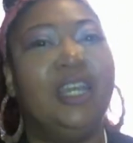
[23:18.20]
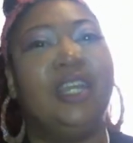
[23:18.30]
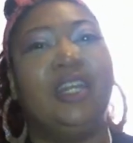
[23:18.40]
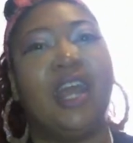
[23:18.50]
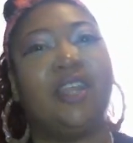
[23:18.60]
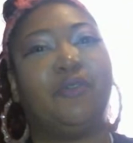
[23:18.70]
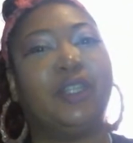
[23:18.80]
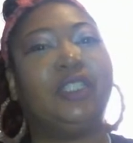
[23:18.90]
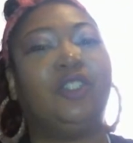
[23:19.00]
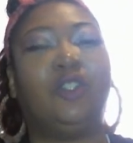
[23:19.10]
Now the
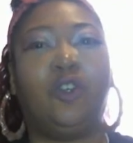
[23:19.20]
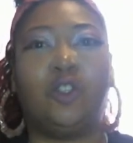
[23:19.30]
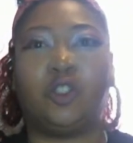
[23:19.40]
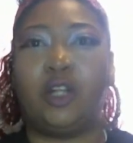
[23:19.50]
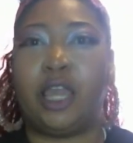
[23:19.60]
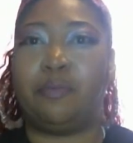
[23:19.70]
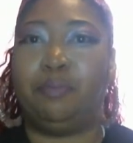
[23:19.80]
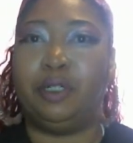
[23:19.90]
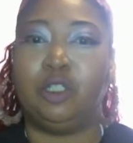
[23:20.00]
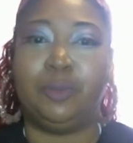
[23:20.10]
rest of the girls are like
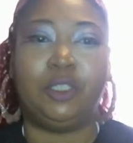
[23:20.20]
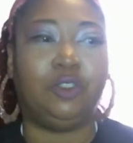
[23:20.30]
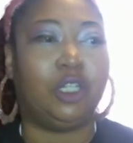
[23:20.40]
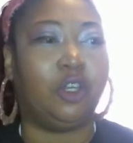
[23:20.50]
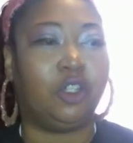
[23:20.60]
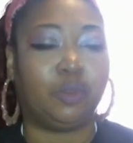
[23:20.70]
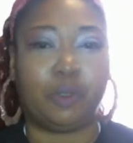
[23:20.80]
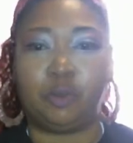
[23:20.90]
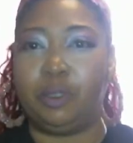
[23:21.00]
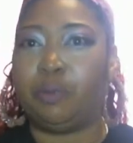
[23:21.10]
blooming, you know, they're supposed
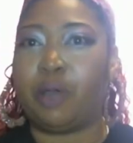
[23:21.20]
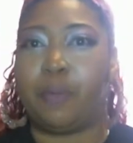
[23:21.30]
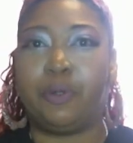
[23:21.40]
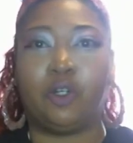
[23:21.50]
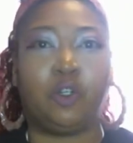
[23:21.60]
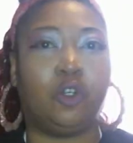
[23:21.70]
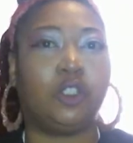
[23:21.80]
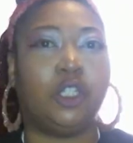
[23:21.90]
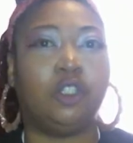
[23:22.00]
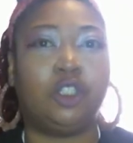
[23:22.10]
to be the popular girls.
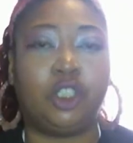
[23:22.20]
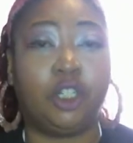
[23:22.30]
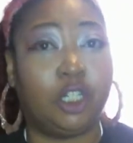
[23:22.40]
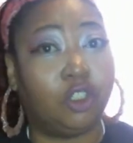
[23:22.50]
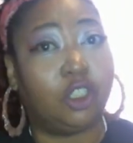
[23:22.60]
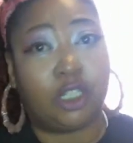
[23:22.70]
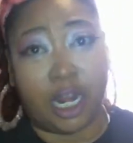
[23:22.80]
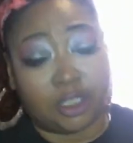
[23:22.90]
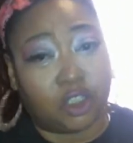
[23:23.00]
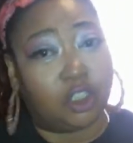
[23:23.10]
They're the cheerleaders, and Dot
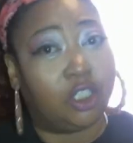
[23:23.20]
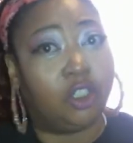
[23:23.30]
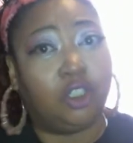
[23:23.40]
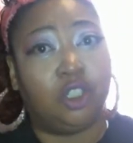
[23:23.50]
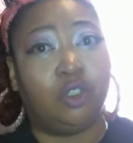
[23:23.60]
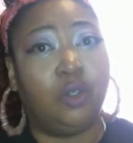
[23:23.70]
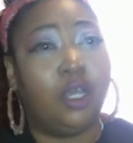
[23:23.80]
is a cheerleader too.